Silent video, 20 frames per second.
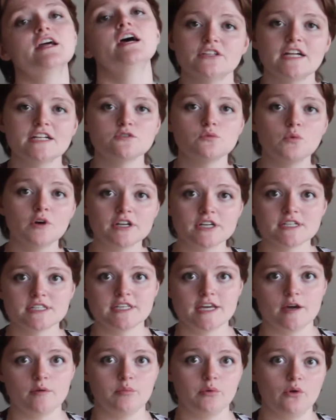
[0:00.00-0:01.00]
So that's one
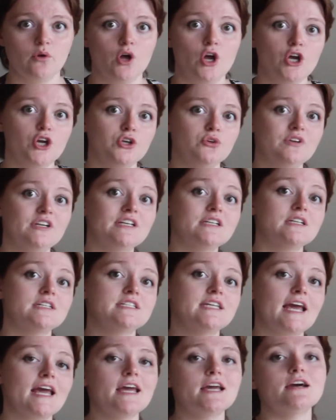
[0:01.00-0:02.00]
example. You need to
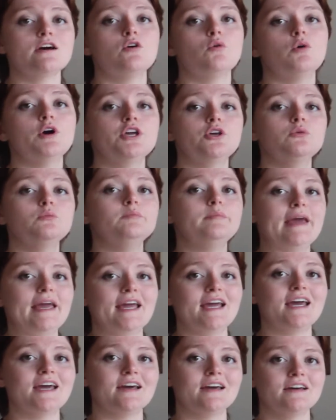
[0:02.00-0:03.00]
take what you
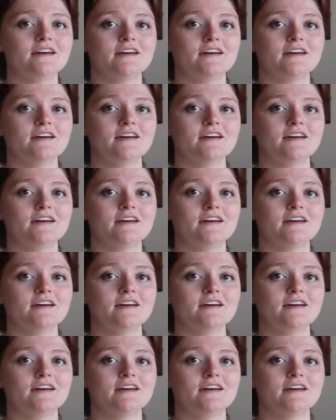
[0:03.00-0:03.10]
make